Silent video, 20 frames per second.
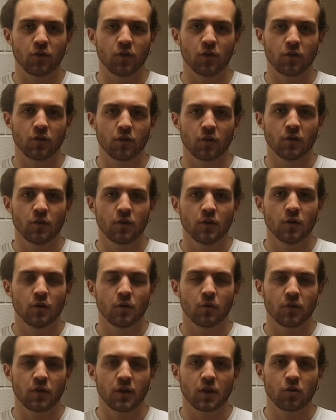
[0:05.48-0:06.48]
years,
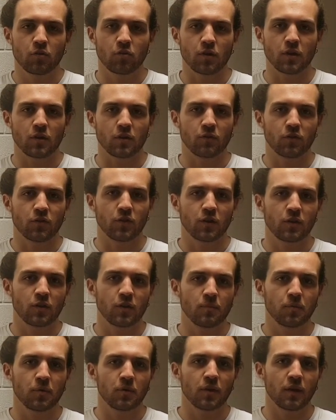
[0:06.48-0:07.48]
with an increase of
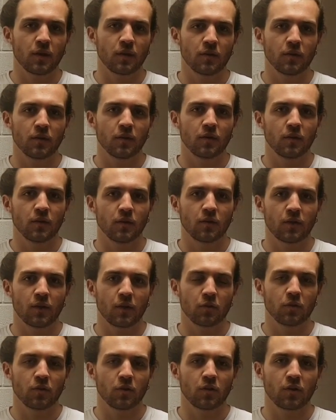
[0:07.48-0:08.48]
16% in
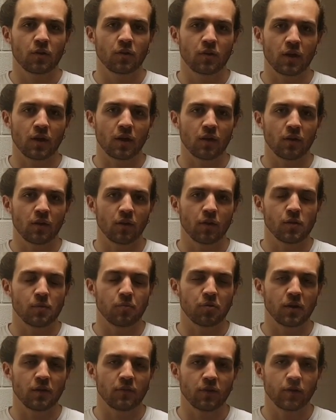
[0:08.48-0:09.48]
2016 on the
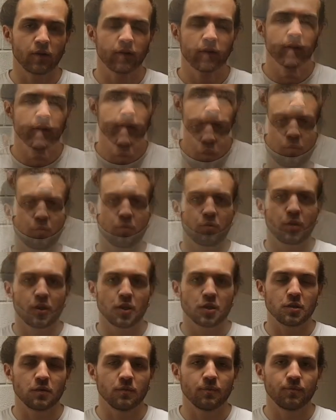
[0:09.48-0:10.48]
previous year. Out of
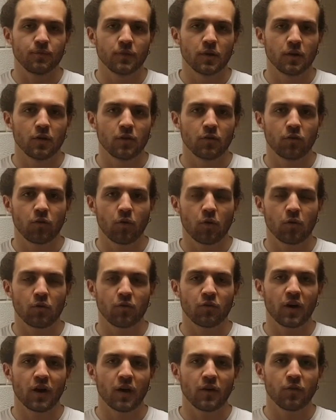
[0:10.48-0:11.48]
desperation, 4 to
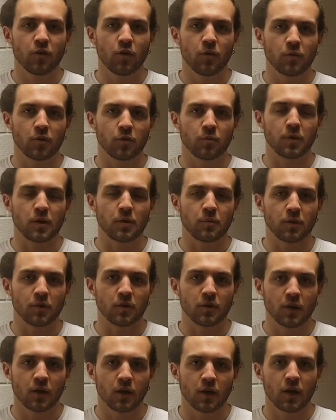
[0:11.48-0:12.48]
5 homeless
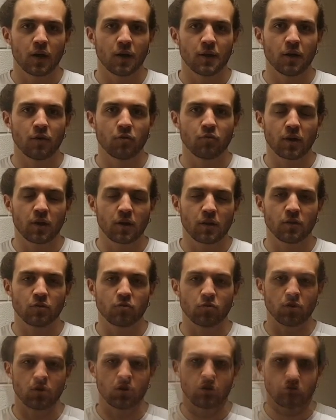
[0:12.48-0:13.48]
people are now regular
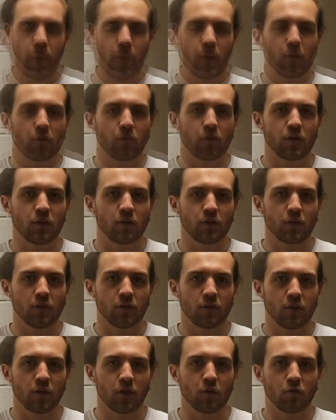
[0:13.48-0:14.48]
drug users. The increase
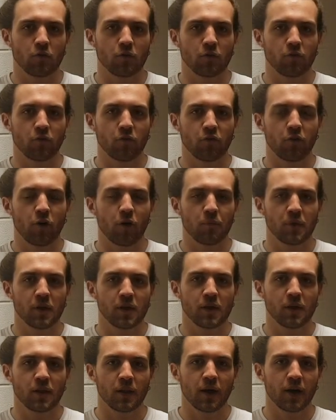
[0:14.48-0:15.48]
in the use of the former
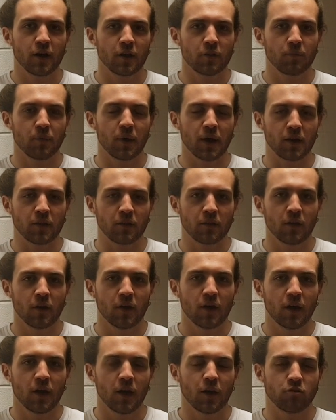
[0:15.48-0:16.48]
legal high spice
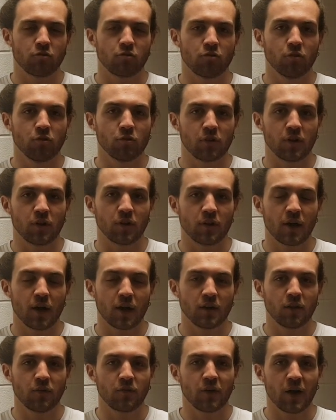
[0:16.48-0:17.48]
has resulted in
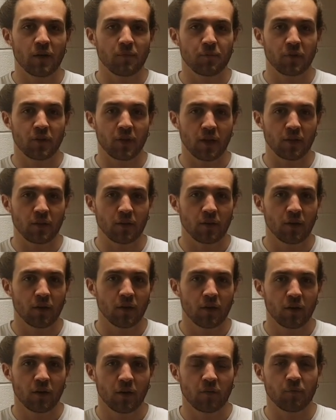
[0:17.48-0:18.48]
95%
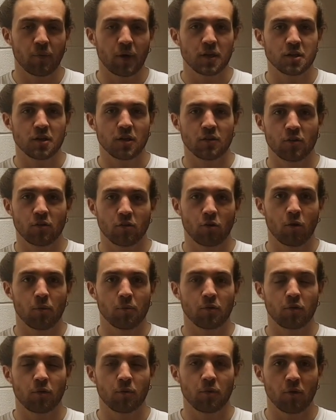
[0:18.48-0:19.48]
of Manchester's
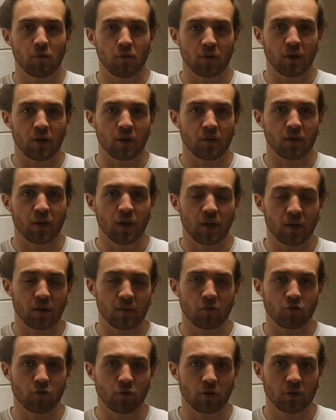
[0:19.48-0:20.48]
homeless community taking
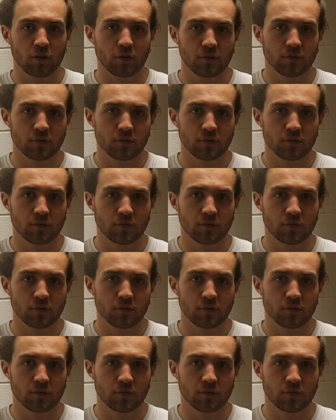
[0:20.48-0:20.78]
the drug.